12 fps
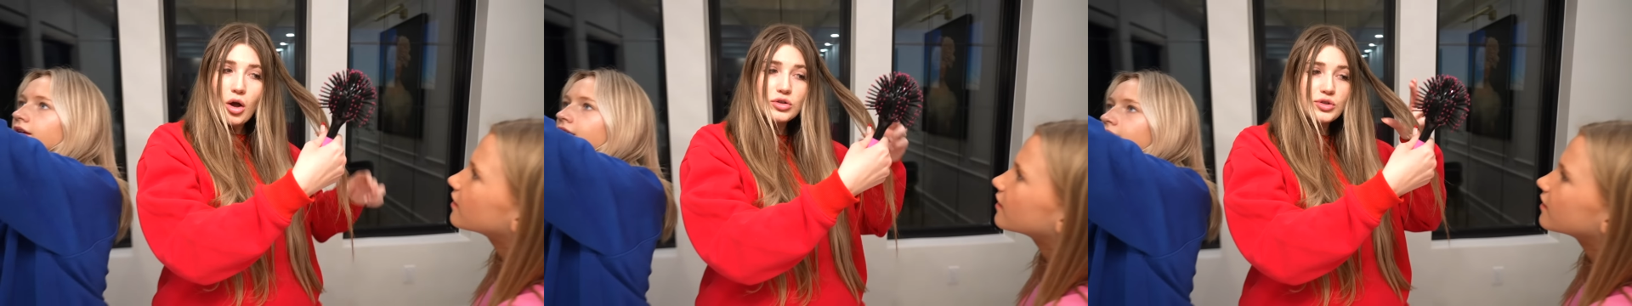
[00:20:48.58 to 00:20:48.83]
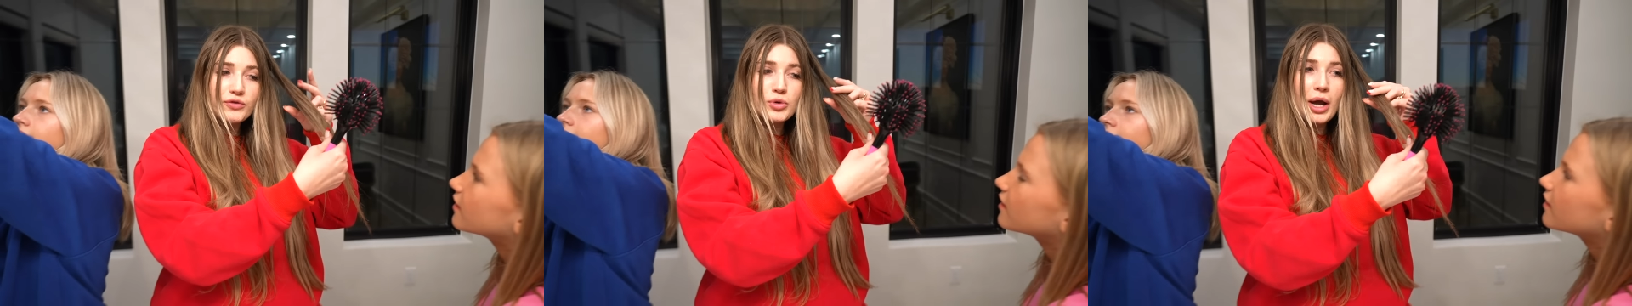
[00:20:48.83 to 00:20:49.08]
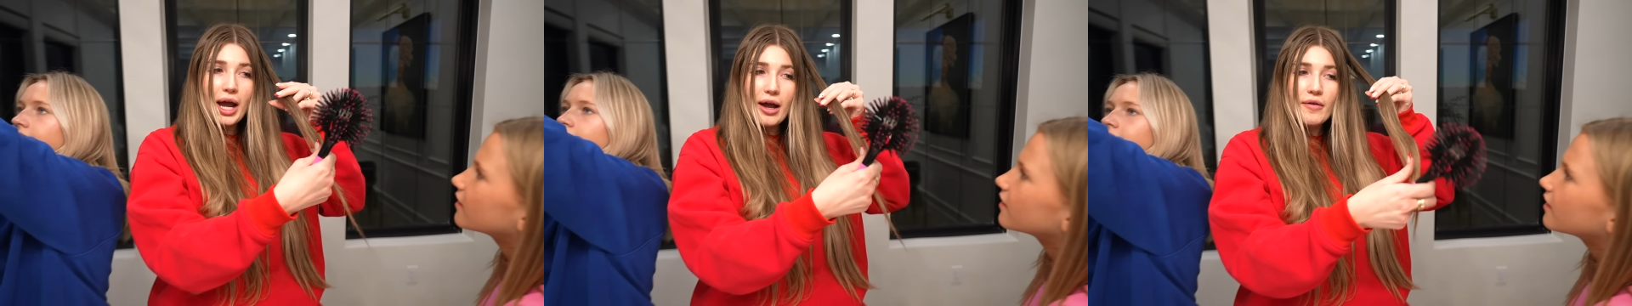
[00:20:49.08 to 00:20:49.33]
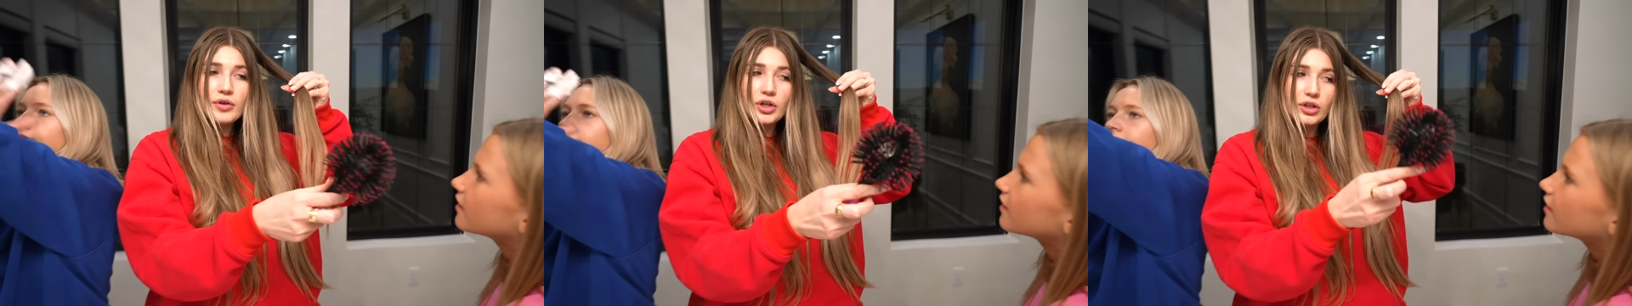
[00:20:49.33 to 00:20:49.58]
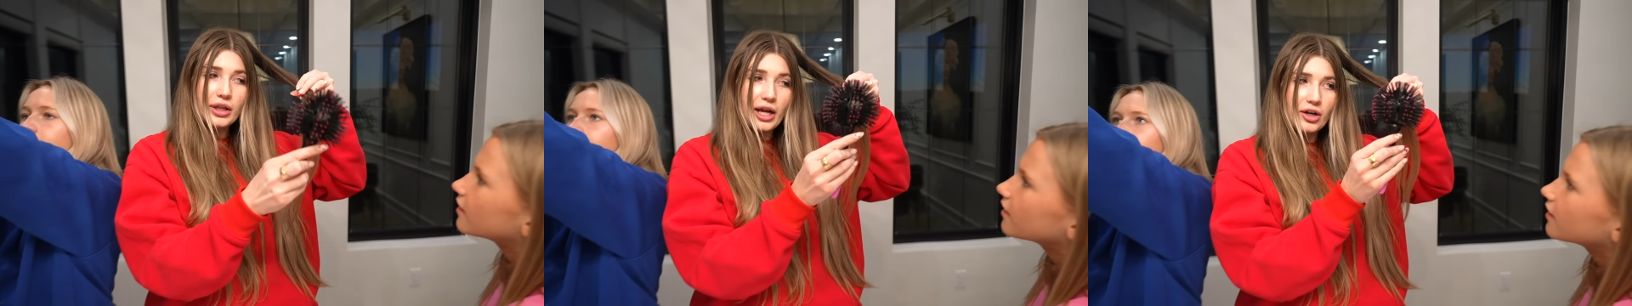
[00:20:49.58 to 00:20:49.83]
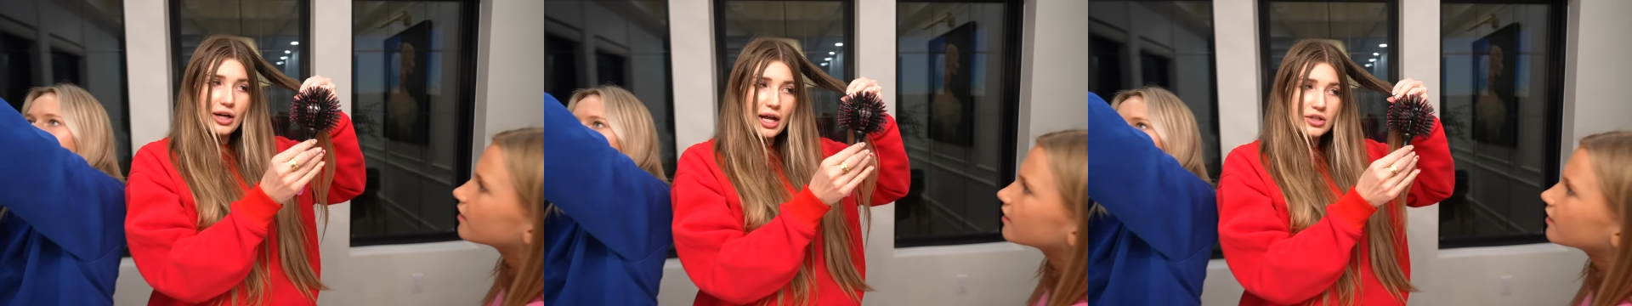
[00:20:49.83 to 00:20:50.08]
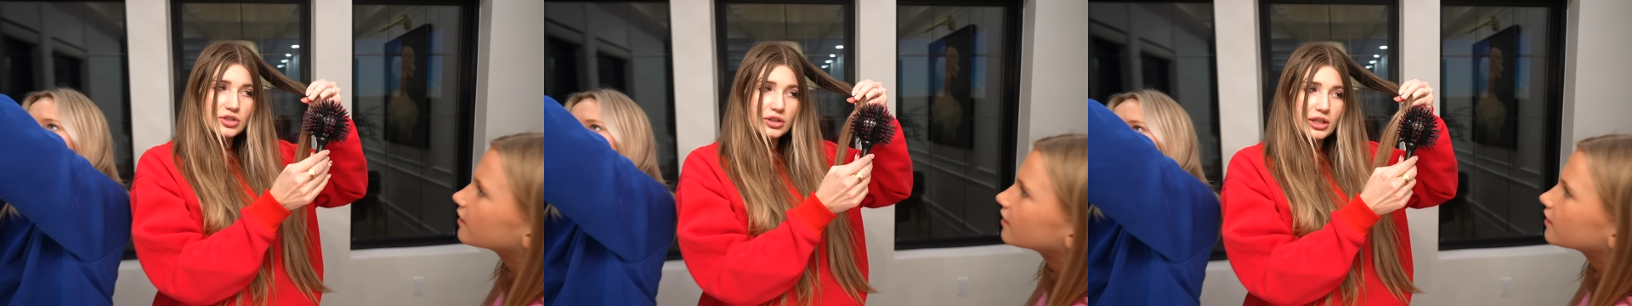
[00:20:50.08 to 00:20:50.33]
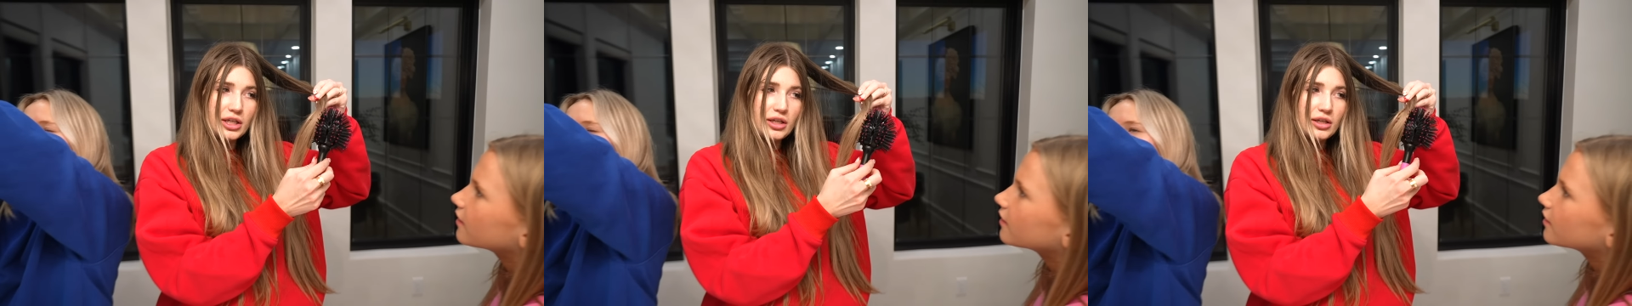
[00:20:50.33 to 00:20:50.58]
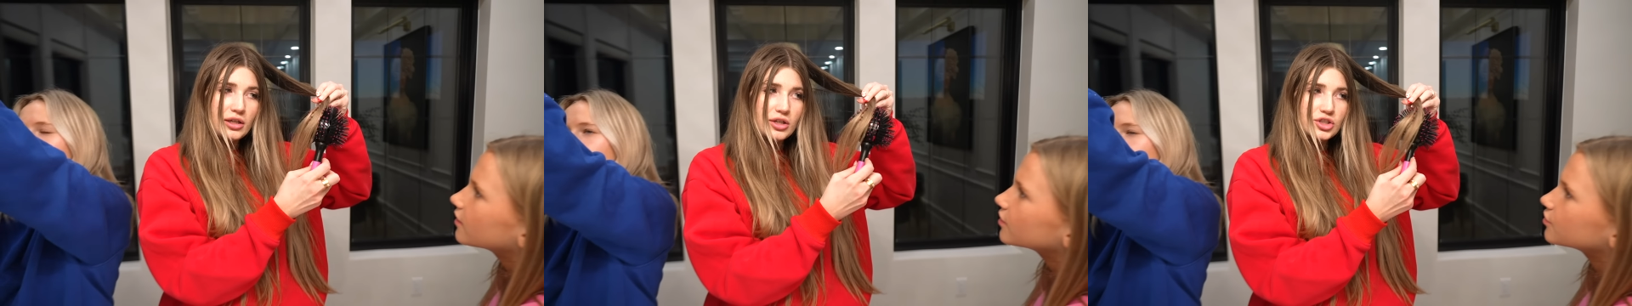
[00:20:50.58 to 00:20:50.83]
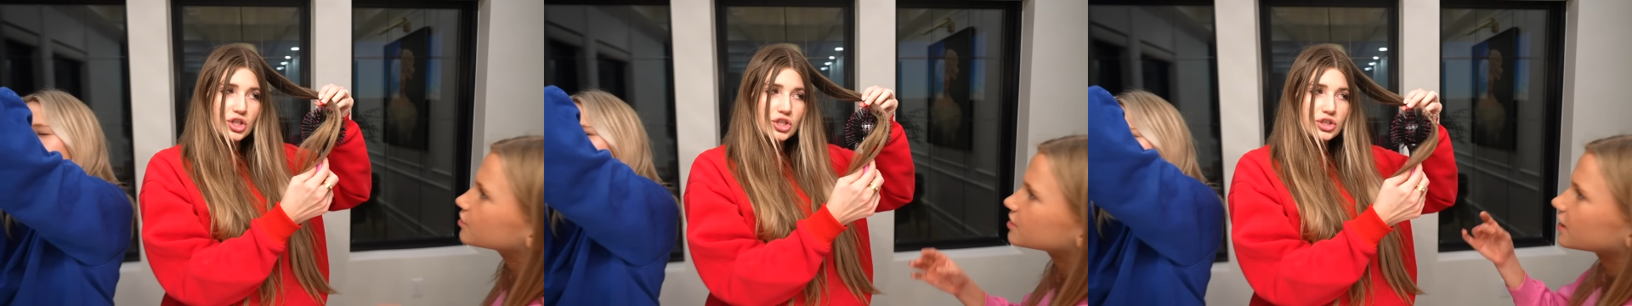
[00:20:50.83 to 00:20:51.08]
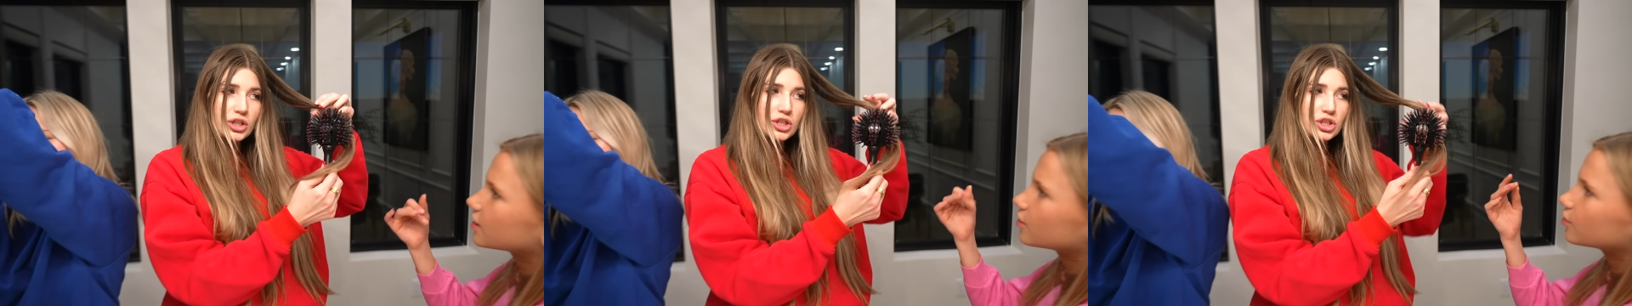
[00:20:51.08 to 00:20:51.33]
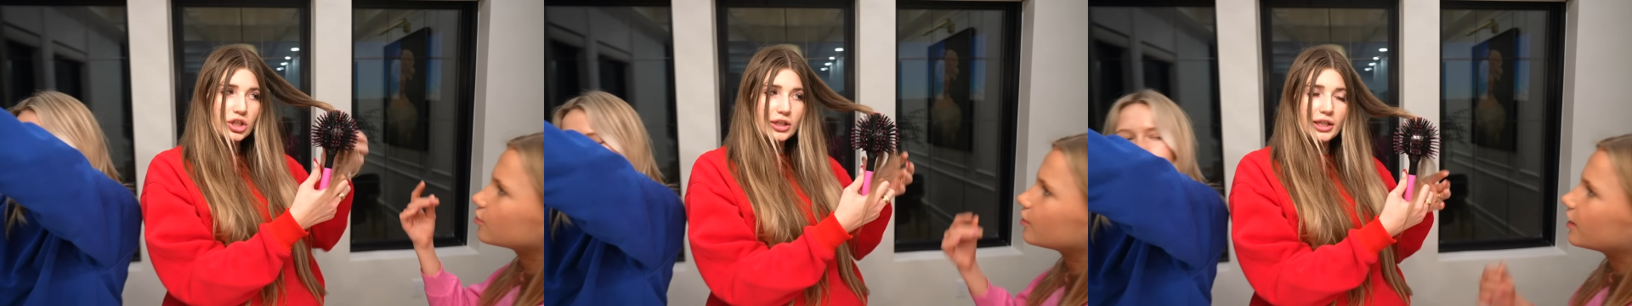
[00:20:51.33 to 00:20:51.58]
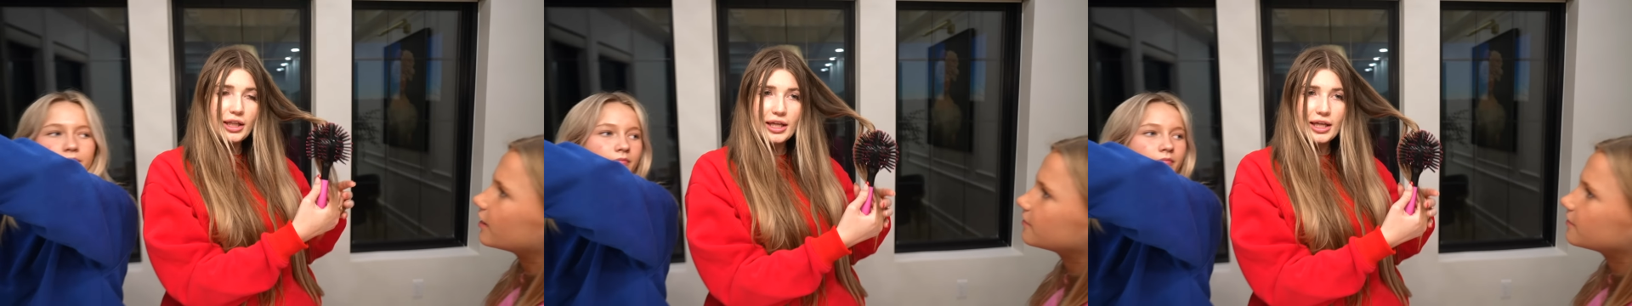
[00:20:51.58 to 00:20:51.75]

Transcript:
Speaker 1: Oh, so if you have curly hair naturally, you're just gonna turn it